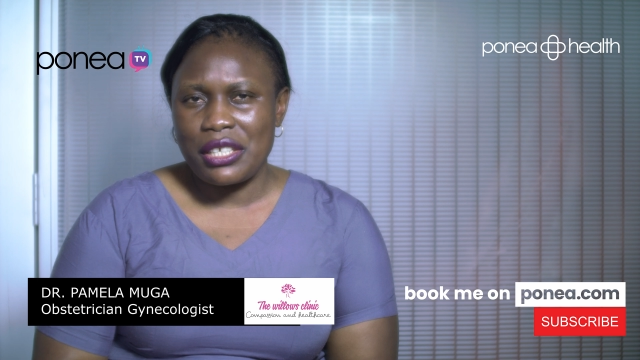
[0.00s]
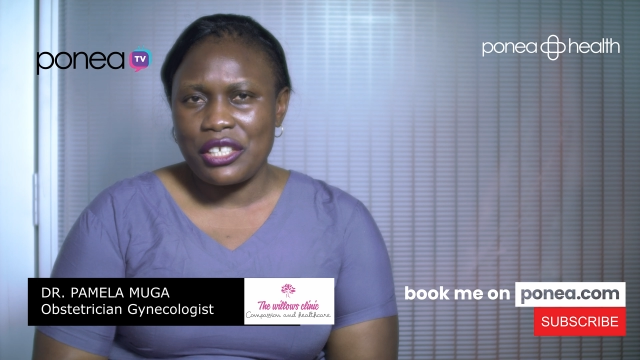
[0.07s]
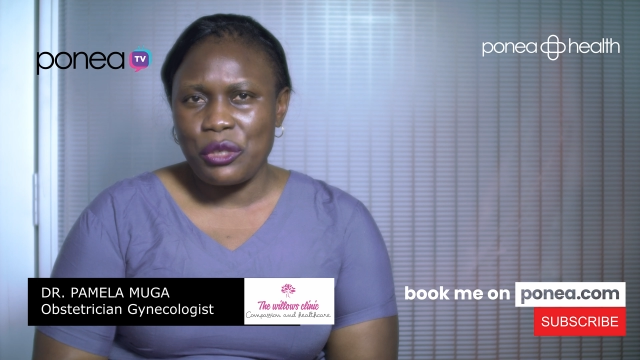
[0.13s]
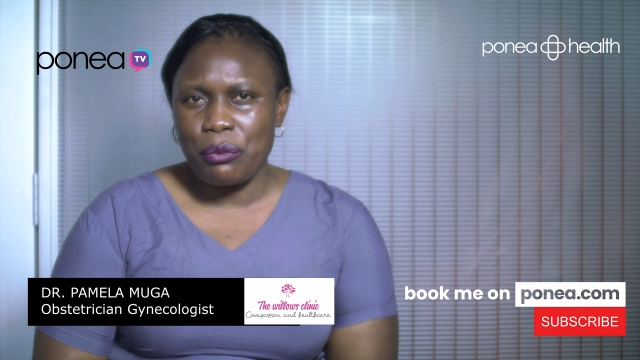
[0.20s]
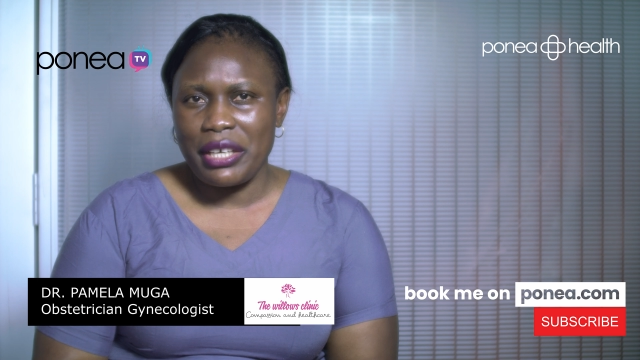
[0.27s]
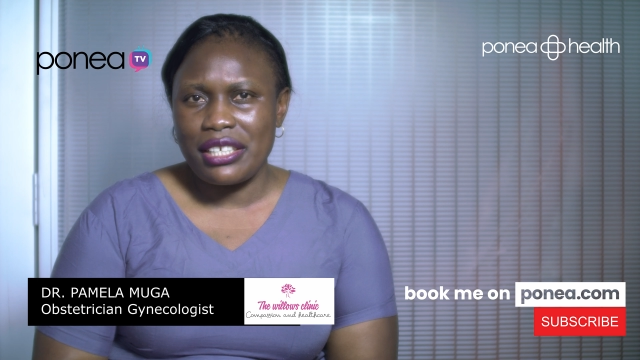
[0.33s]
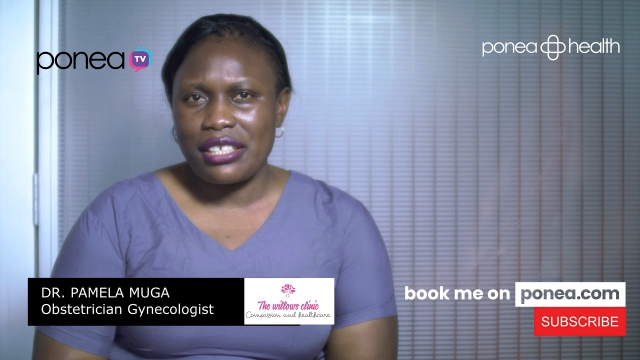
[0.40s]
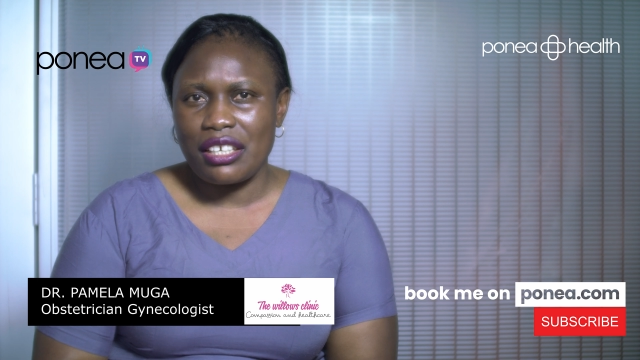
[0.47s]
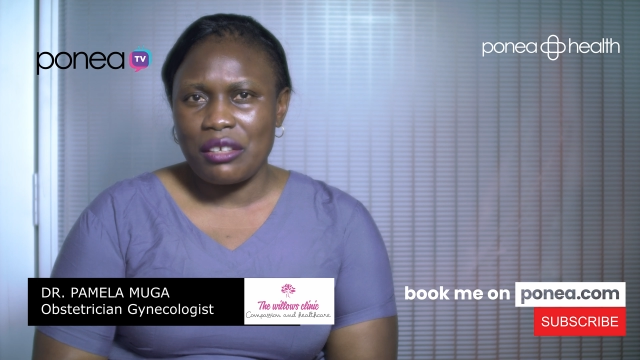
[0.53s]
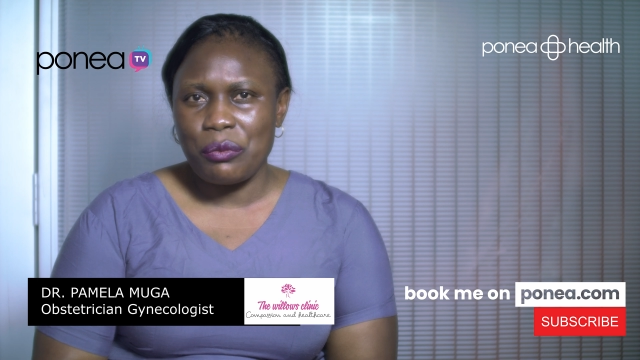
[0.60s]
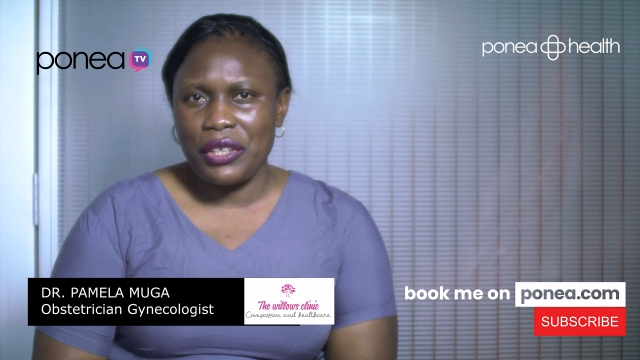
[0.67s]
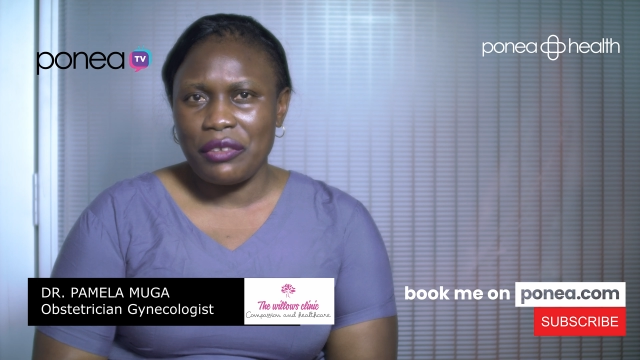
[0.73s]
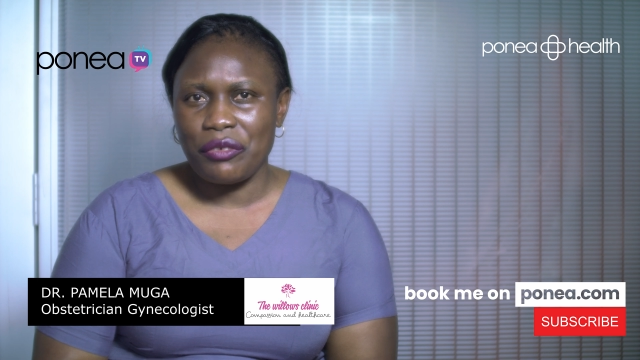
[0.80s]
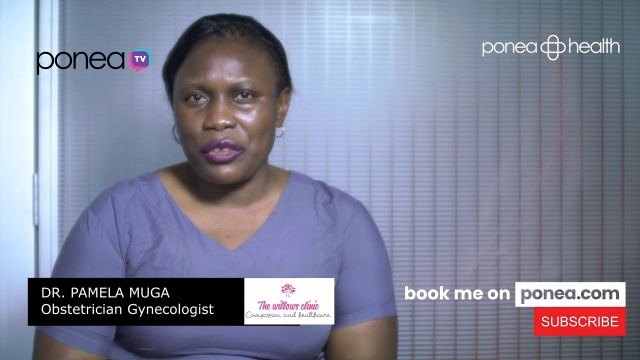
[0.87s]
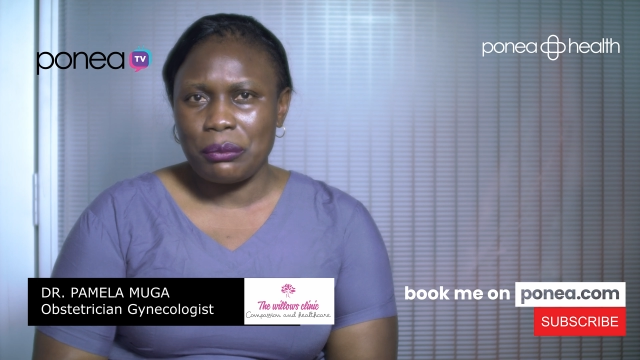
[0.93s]
that you might come
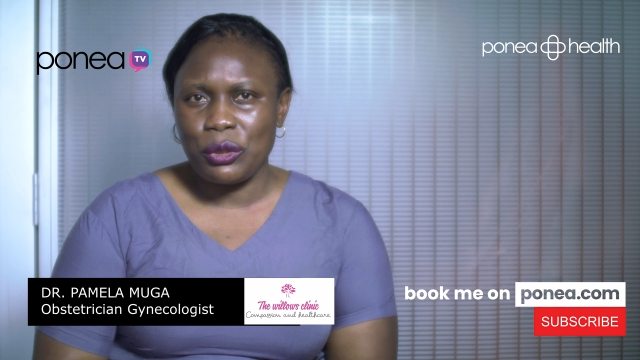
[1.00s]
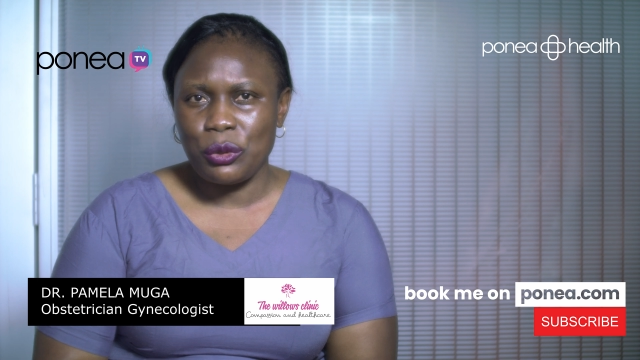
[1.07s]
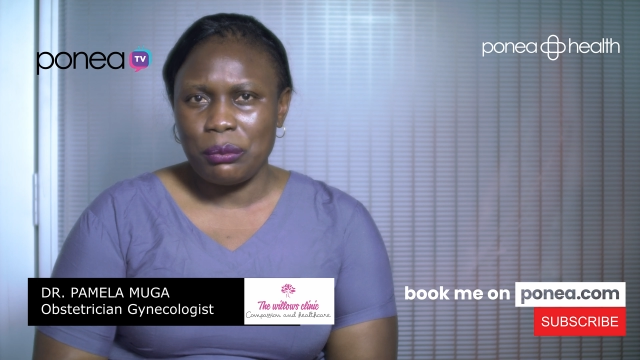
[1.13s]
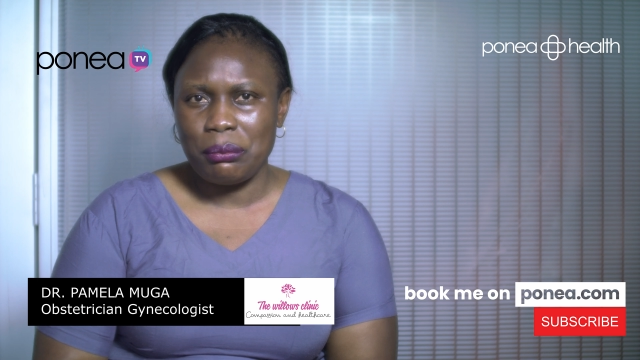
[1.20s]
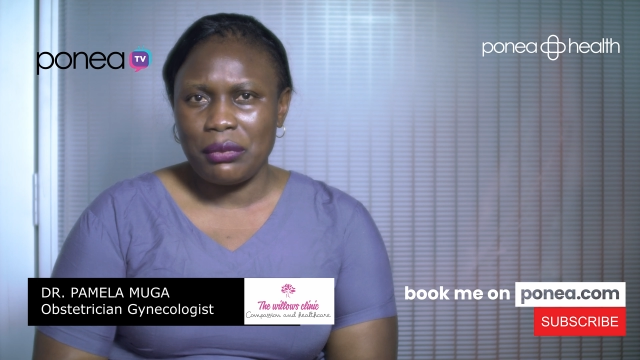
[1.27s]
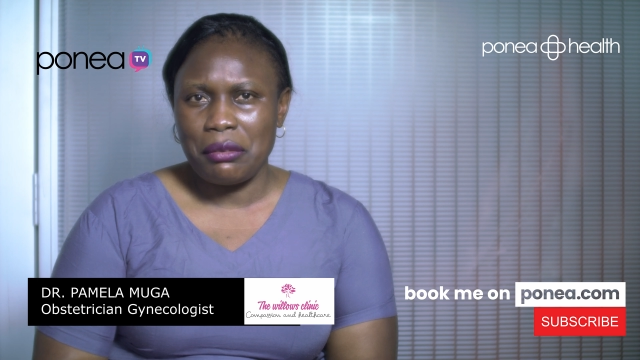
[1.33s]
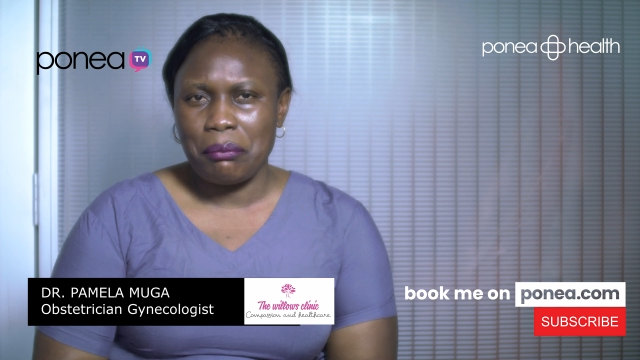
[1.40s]
with from home